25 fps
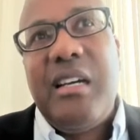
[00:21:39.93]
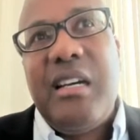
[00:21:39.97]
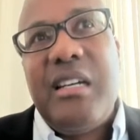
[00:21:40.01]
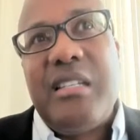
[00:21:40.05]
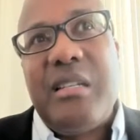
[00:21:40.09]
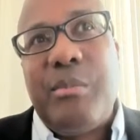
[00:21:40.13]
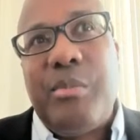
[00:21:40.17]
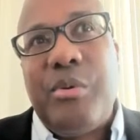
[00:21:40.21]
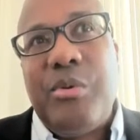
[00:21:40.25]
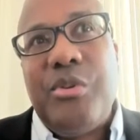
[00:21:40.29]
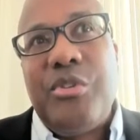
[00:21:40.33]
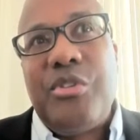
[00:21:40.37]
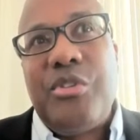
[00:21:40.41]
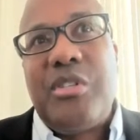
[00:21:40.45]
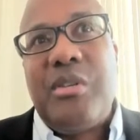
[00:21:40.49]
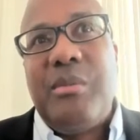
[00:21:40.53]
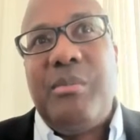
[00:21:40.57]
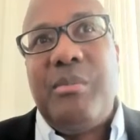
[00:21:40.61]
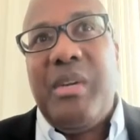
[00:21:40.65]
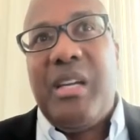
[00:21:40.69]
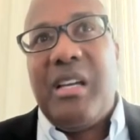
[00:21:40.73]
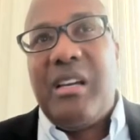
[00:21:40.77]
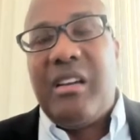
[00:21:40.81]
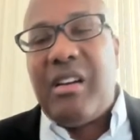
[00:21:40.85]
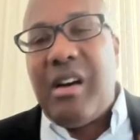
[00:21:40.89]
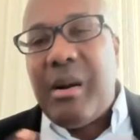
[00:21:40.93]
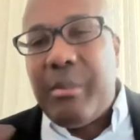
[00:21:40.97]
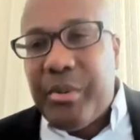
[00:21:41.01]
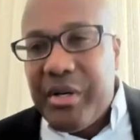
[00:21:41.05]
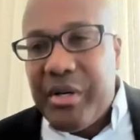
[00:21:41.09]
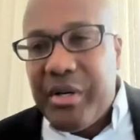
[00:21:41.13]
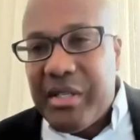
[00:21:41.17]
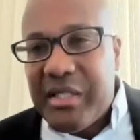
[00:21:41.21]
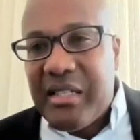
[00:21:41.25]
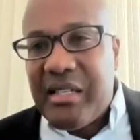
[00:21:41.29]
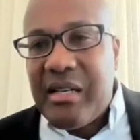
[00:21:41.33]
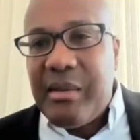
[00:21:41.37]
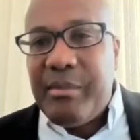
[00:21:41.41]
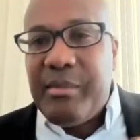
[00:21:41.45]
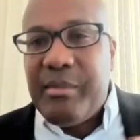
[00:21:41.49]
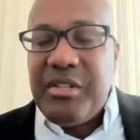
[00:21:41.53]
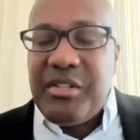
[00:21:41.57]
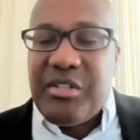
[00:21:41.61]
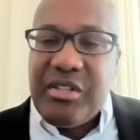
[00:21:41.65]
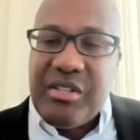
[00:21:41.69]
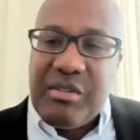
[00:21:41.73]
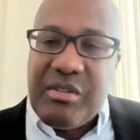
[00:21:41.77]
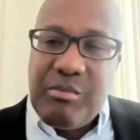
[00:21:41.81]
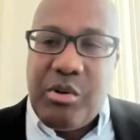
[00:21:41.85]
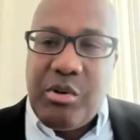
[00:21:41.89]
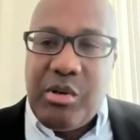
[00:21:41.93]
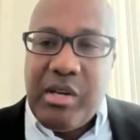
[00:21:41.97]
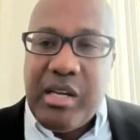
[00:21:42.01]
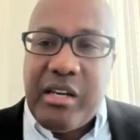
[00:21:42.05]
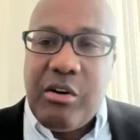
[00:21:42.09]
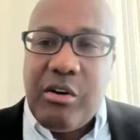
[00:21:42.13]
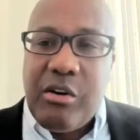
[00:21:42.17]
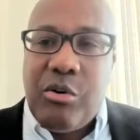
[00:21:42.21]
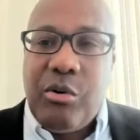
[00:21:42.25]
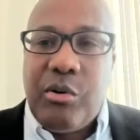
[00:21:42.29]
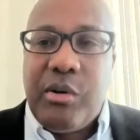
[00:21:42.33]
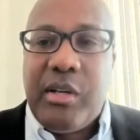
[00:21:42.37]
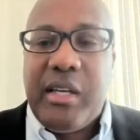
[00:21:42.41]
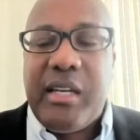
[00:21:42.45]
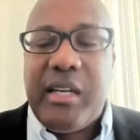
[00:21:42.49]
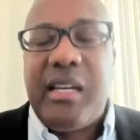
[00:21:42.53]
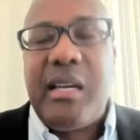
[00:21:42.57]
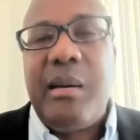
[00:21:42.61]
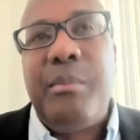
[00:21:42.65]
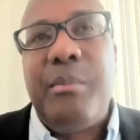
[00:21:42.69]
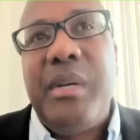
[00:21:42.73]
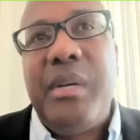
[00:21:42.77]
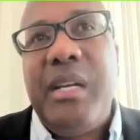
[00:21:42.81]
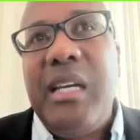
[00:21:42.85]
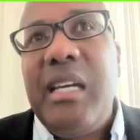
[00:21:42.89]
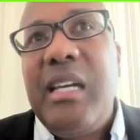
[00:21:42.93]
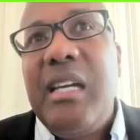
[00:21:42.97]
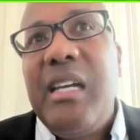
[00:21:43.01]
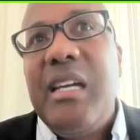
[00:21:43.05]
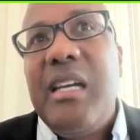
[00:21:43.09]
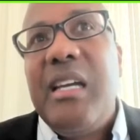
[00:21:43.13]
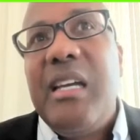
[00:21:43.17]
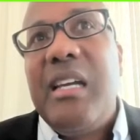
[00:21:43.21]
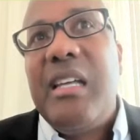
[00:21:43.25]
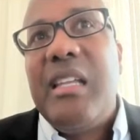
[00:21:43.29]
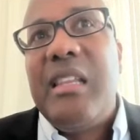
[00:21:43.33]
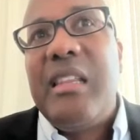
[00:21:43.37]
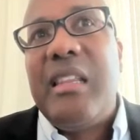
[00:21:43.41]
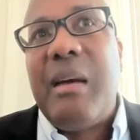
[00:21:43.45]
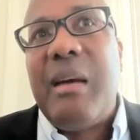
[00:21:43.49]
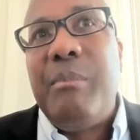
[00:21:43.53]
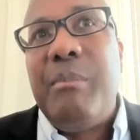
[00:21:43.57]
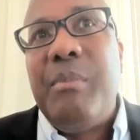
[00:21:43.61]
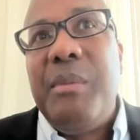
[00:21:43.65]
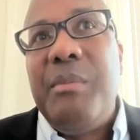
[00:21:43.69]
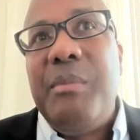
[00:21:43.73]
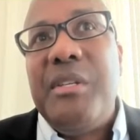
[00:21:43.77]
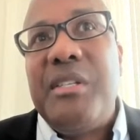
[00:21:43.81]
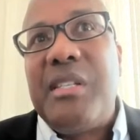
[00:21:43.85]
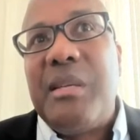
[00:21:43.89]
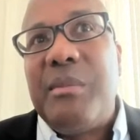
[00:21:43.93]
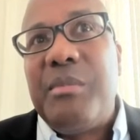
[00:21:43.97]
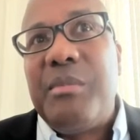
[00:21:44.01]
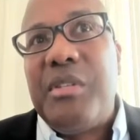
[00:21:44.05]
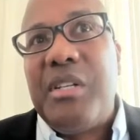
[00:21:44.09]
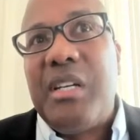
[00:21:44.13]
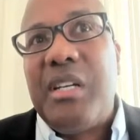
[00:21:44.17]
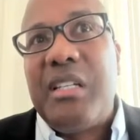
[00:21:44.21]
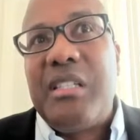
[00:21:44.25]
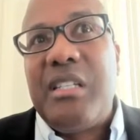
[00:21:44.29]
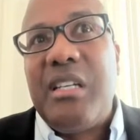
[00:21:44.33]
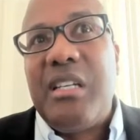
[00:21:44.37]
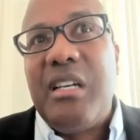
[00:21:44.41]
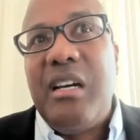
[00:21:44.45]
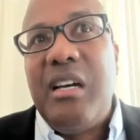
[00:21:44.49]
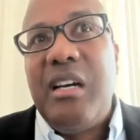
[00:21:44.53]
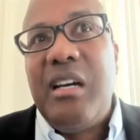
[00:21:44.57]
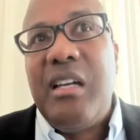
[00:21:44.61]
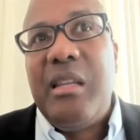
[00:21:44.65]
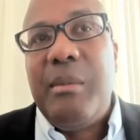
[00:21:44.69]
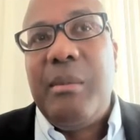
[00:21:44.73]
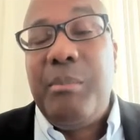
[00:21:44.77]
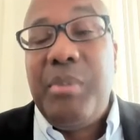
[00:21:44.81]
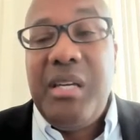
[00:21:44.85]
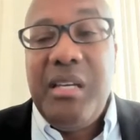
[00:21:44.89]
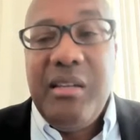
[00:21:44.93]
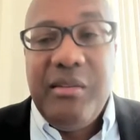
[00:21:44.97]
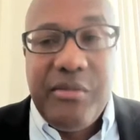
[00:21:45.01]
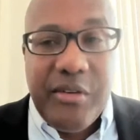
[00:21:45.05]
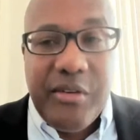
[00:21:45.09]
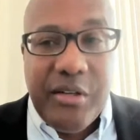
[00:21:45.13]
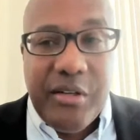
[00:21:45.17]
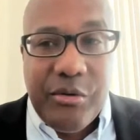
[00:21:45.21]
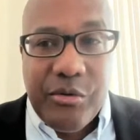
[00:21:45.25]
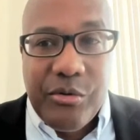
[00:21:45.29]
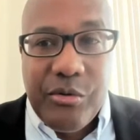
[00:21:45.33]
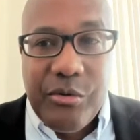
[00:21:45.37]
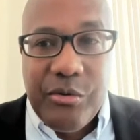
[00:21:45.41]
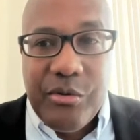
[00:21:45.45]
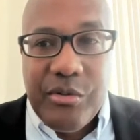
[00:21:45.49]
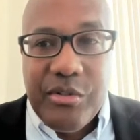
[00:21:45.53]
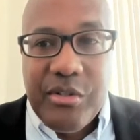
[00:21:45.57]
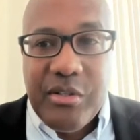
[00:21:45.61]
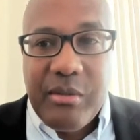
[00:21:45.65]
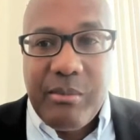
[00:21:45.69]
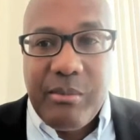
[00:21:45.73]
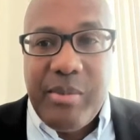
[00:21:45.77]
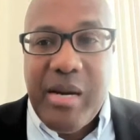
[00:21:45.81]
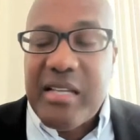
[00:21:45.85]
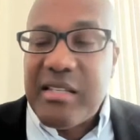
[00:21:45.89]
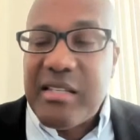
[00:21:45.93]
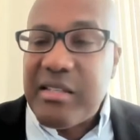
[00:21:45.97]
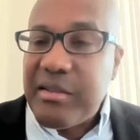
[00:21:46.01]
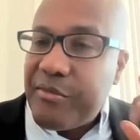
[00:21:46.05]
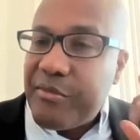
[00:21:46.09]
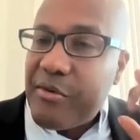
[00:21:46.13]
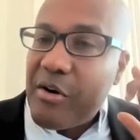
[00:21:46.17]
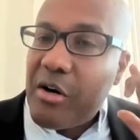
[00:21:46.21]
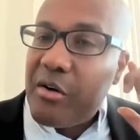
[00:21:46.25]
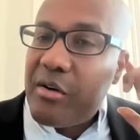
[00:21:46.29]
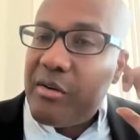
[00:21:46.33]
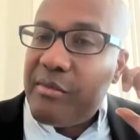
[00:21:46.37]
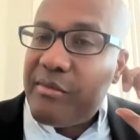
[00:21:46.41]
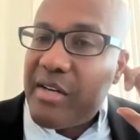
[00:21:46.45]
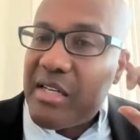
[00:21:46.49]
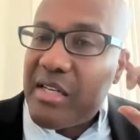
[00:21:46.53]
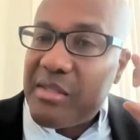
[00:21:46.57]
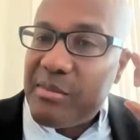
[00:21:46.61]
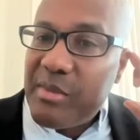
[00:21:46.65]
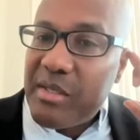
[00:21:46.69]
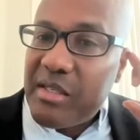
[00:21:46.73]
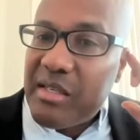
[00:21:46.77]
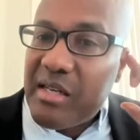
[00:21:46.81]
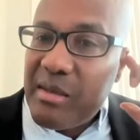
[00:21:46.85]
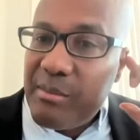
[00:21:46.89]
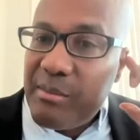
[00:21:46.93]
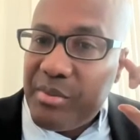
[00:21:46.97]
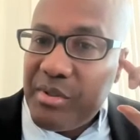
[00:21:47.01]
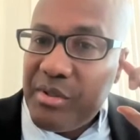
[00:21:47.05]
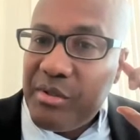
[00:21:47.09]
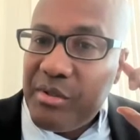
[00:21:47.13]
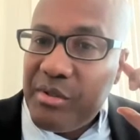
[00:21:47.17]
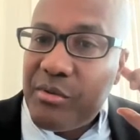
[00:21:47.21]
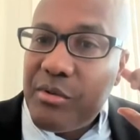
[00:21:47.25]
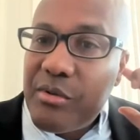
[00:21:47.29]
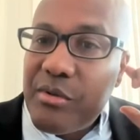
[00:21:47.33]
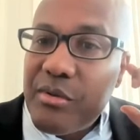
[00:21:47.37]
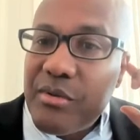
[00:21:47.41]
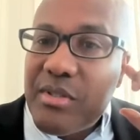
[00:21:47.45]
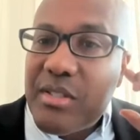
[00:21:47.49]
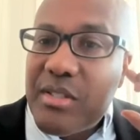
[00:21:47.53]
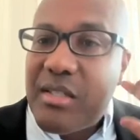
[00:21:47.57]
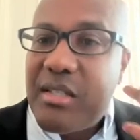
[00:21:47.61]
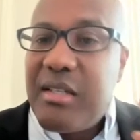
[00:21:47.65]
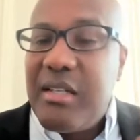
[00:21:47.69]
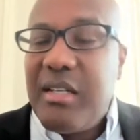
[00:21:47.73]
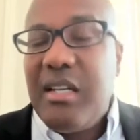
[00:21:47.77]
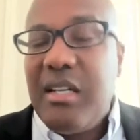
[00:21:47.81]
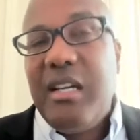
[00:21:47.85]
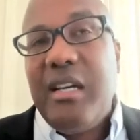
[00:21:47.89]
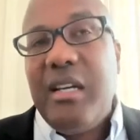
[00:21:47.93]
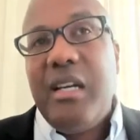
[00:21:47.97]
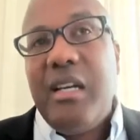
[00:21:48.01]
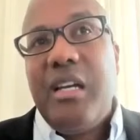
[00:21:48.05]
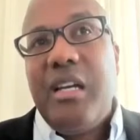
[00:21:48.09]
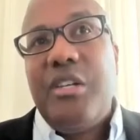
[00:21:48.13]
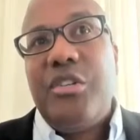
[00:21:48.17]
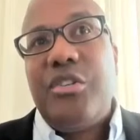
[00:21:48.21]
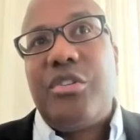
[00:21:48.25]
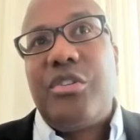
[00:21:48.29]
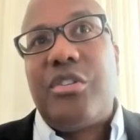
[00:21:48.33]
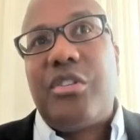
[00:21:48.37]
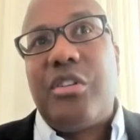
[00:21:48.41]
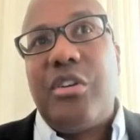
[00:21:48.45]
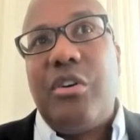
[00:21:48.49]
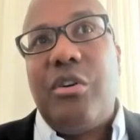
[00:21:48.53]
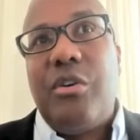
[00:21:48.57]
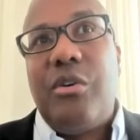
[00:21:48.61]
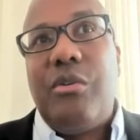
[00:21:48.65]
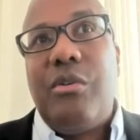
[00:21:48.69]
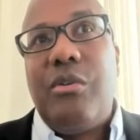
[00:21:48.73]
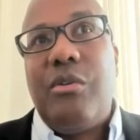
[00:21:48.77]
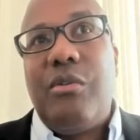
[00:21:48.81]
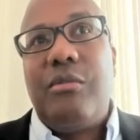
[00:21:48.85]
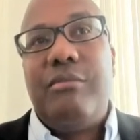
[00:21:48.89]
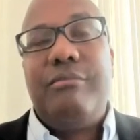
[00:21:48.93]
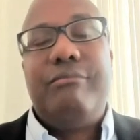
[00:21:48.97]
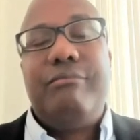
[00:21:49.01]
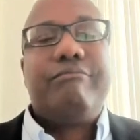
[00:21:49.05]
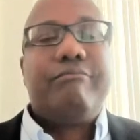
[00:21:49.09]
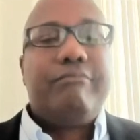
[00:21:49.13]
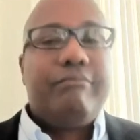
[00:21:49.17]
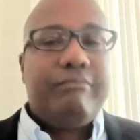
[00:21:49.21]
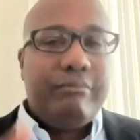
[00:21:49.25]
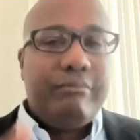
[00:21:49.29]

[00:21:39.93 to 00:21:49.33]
as opposed to being an operating company, so it's more like a holding company, that may be subject to the PFIC rules, passive foreign investment company rules. So